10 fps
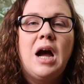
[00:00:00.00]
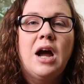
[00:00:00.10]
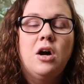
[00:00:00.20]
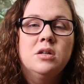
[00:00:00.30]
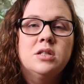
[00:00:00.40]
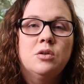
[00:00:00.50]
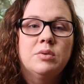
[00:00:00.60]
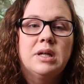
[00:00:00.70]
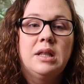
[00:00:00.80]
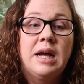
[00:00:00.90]
I also
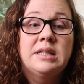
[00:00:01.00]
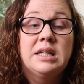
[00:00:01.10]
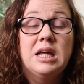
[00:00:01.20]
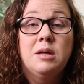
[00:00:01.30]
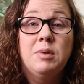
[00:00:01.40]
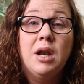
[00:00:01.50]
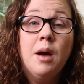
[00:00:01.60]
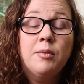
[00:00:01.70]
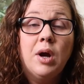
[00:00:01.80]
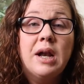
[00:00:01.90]
really liked that it had been
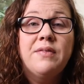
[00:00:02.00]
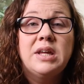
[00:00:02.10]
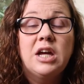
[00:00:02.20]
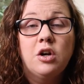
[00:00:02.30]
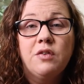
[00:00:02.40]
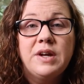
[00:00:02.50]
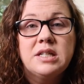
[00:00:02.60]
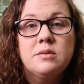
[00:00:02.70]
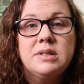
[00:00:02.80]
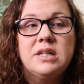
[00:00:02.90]
upgraded, the
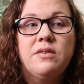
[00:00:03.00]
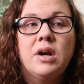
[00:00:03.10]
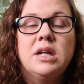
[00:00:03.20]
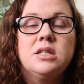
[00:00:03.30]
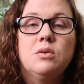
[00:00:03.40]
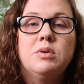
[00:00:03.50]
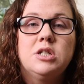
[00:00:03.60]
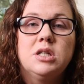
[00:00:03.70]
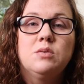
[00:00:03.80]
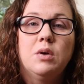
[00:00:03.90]
interface was different, and so we
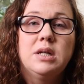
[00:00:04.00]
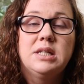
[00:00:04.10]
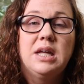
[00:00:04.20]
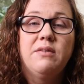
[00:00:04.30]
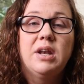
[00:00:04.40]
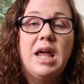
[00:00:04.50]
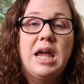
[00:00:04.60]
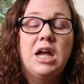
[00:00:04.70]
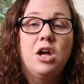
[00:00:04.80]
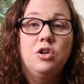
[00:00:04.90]
just wanted to give it
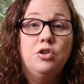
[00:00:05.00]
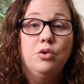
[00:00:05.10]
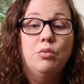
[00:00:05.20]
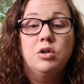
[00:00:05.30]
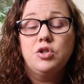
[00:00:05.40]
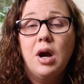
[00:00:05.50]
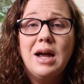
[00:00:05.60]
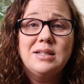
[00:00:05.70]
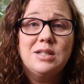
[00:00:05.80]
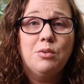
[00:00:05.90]
a new
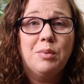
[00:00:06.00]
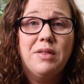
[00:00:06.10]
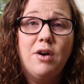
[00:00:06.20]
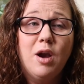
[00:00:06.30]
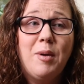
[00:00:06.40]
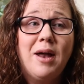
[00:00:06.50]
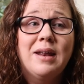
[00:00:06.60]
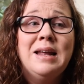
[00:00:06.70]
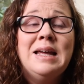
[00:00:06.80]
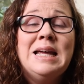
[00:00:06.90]
try, see what we thought about
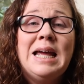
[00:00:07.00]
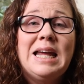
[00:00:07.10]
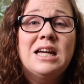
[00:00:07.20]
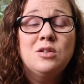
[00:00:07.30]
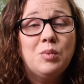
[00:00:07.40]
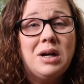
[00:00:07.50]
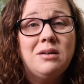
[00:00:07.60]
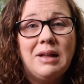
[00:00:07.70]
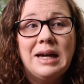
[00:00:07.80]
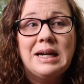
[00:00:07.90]
it. And
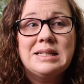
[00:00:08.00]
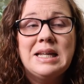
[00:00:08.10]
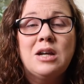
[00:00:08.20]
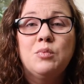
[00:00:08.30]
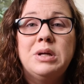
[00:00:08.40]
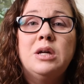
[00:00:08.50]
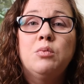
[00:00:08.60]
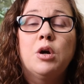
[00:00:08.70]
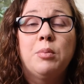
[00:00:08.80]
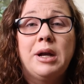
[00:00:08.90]
well, like I said, we
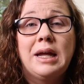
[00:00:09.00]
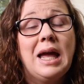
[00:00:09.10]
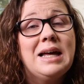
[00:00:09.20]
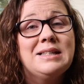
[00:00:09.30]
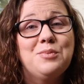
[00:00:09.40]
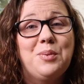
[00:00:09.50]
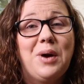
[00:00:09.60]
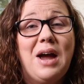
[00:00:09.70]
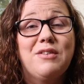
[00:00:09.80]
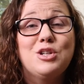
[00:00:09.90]
were butting heads and we
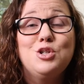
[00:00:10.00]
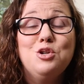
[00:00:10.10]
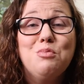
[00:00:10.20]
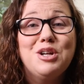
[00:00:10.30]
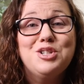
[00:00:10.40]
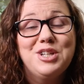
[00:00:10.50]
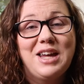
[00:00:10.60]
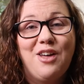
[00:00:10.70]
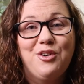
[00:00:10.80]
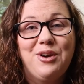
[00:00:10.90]
were having too much
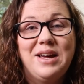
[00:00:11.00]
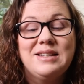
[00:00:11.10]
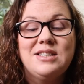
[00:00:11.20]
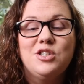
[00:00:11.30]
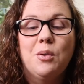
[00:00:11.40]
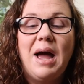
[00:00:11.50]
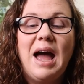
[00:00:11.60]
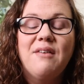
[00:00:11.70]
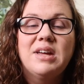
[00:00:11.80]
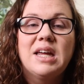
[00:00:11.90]
togetherness, so
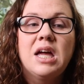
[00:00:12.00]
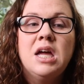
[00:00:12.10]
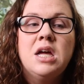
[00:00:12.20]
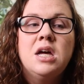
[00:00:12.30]
having